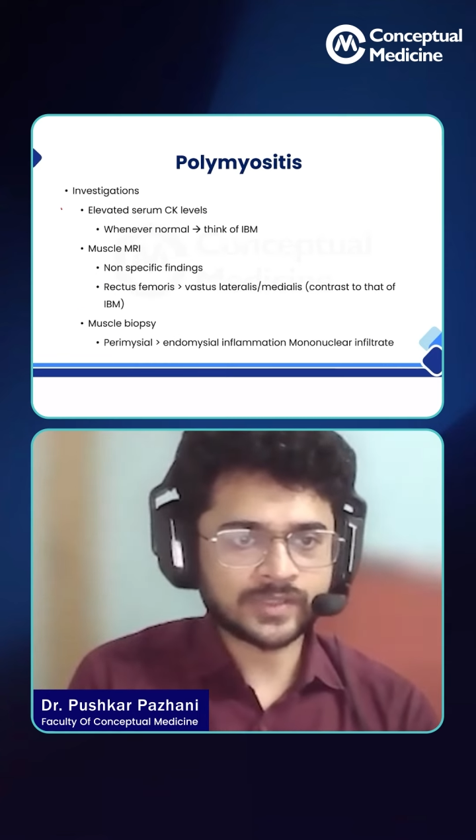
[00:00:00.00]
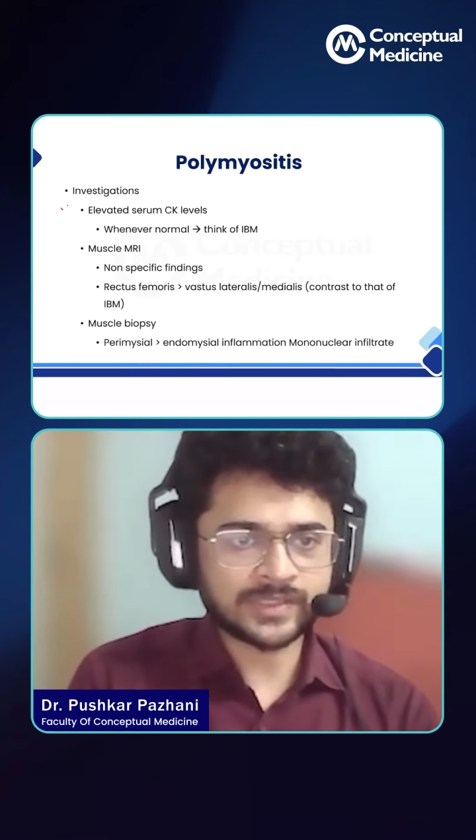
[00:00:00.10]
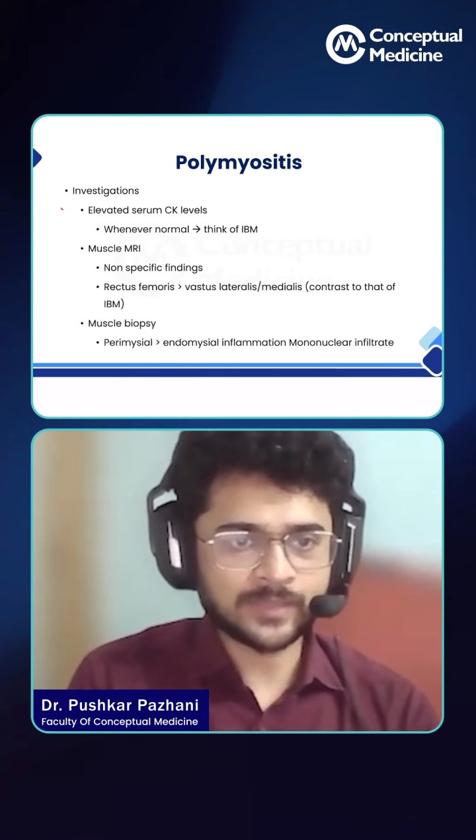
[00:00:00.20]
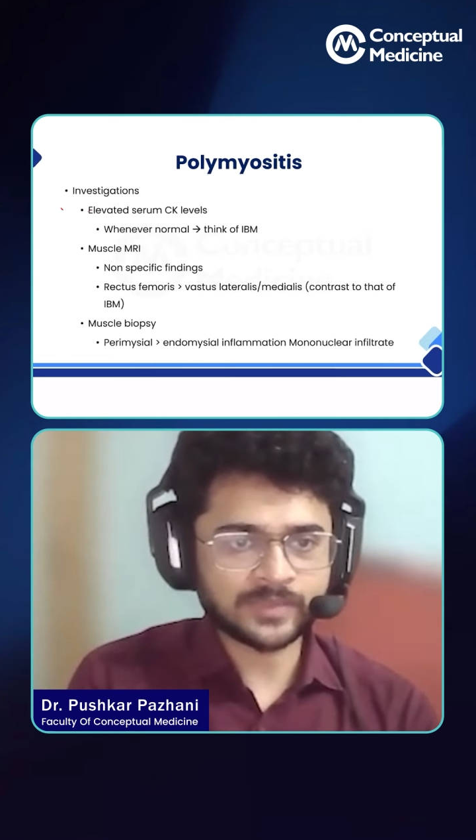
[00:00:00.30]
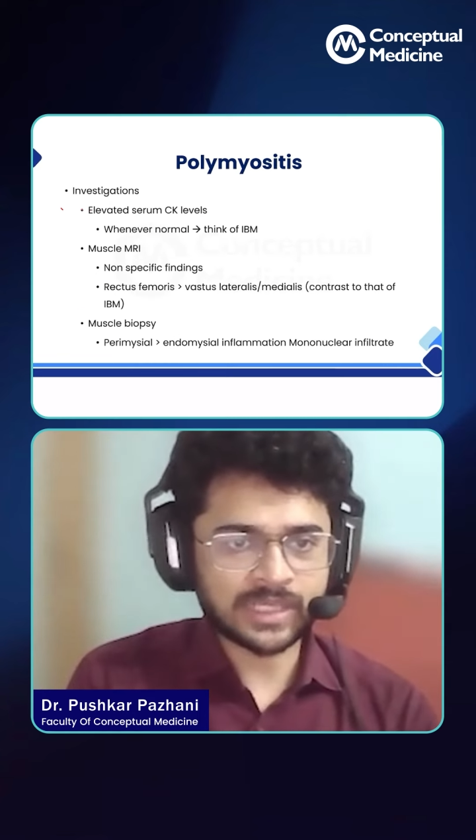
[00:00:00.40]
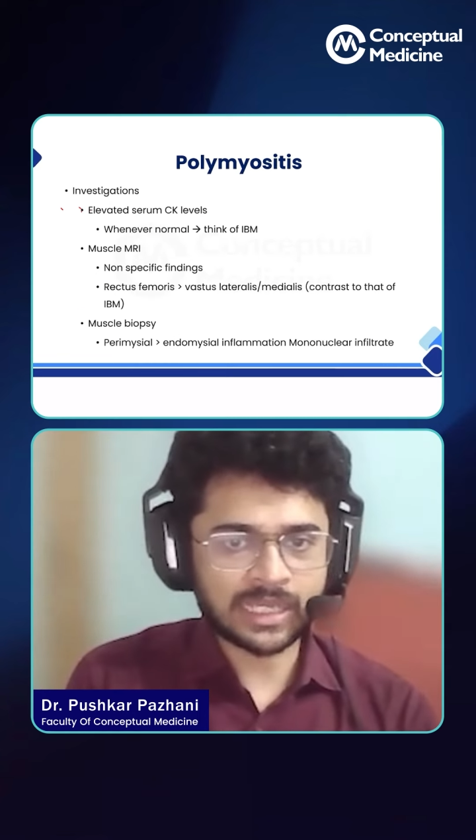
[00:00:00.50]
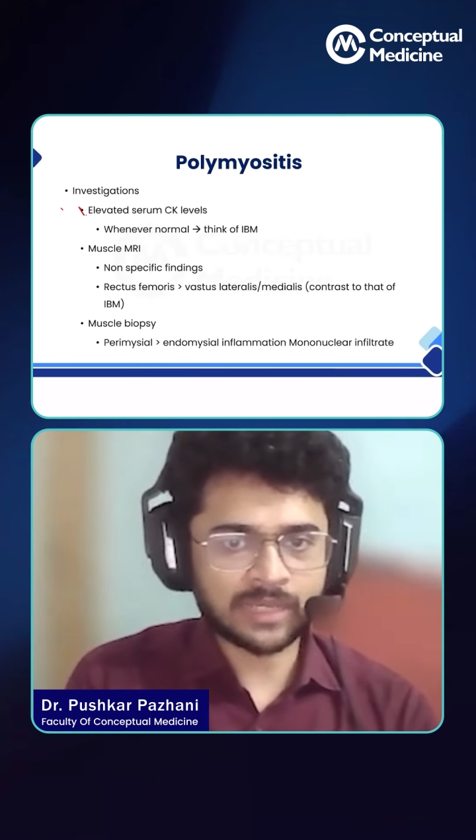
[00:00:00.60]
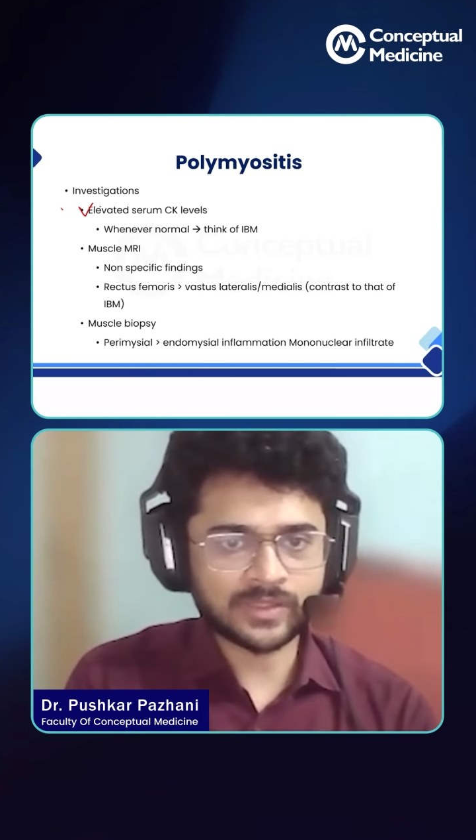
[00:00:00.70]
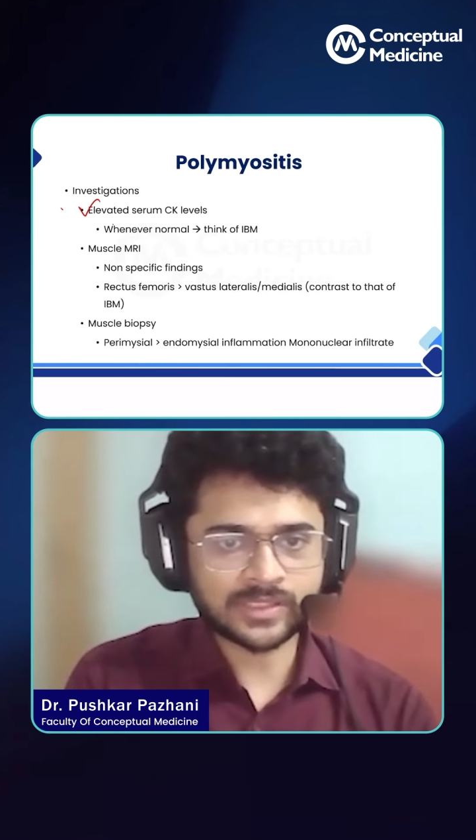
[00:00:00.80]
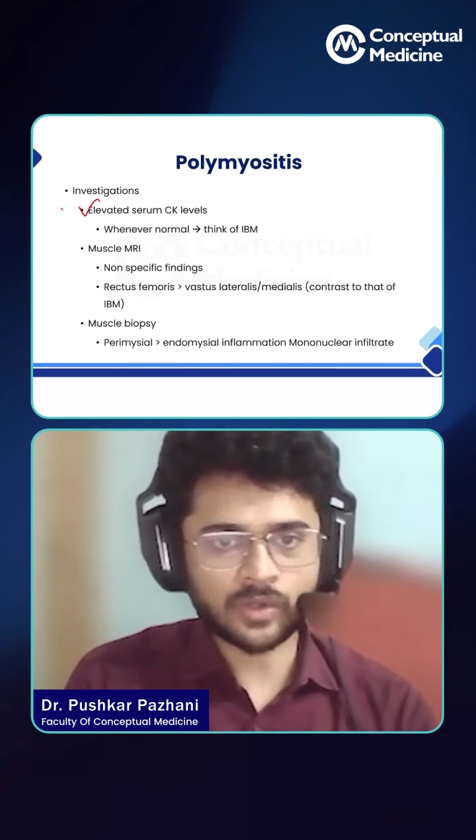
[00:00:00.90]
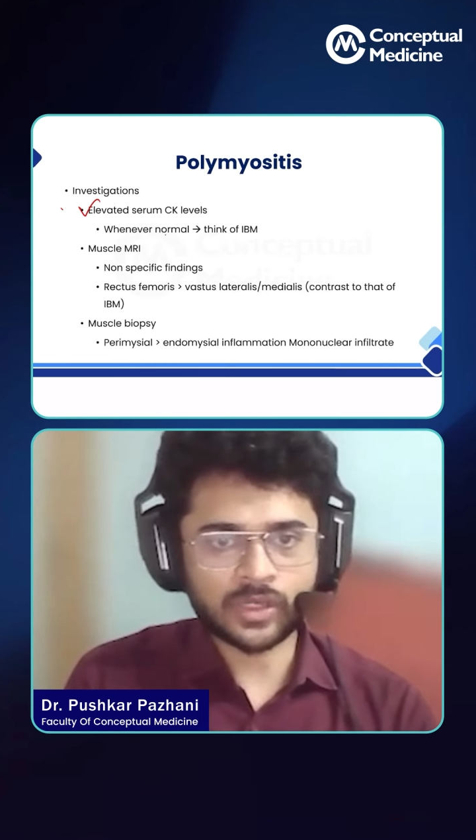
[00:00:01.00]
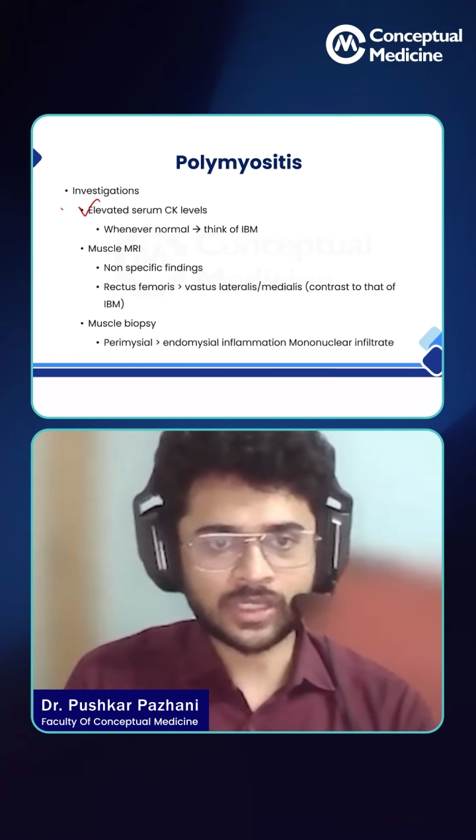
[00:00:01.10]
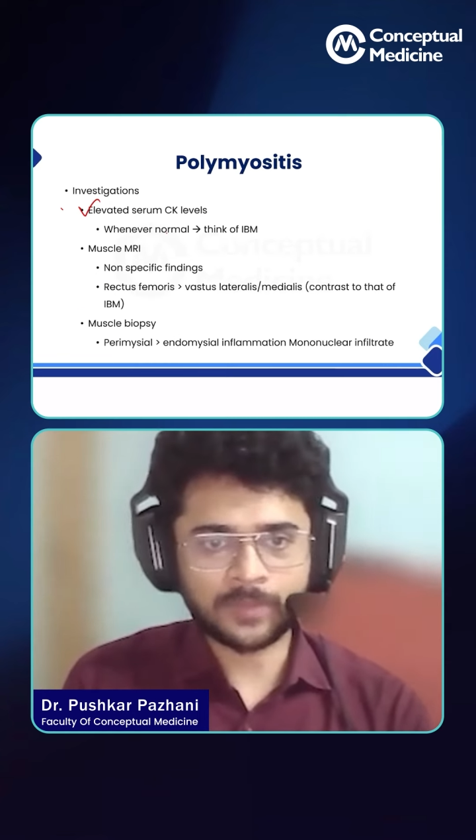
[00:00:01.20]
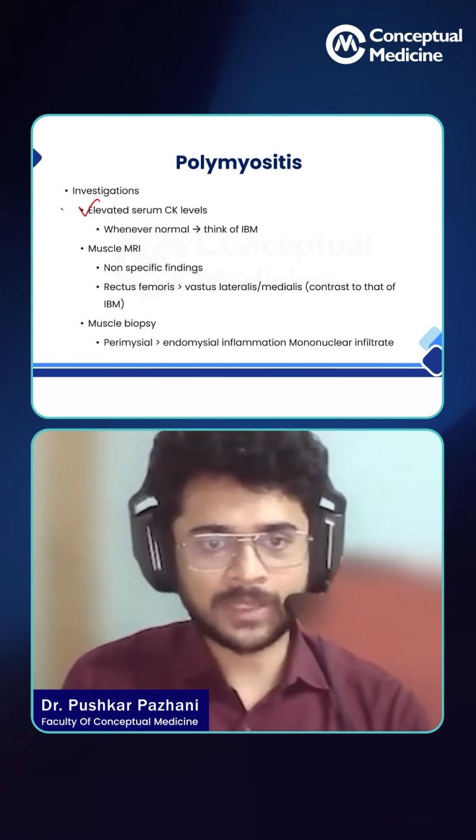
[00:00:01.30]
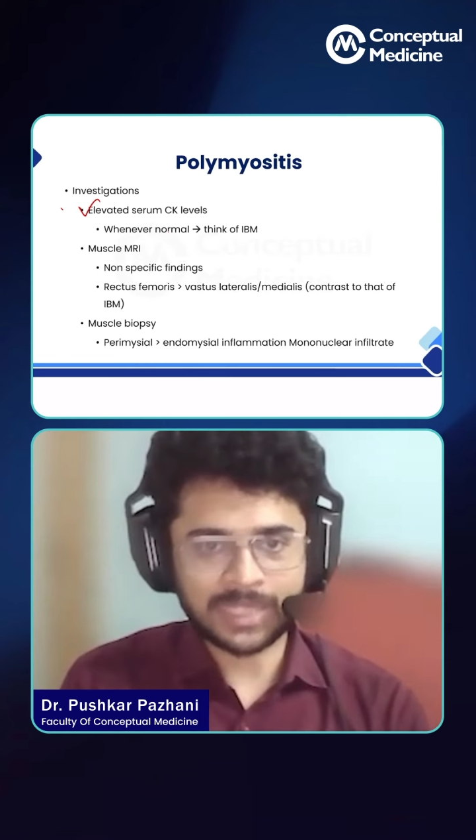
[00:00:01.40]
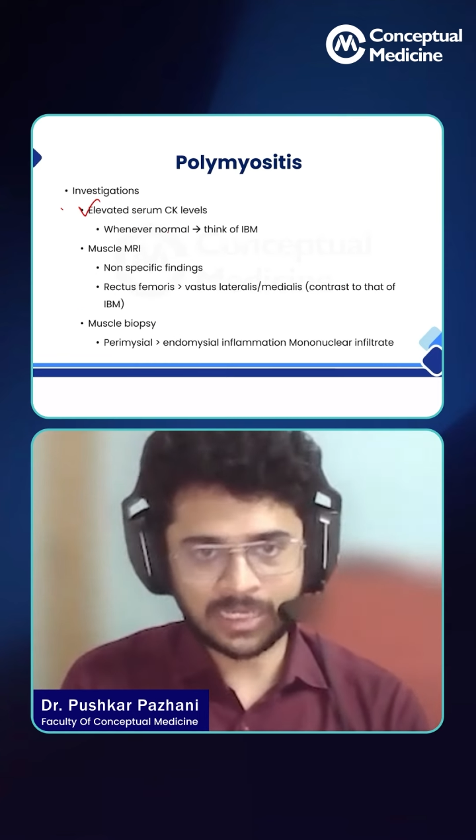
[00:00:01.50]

serum CK levels are going to be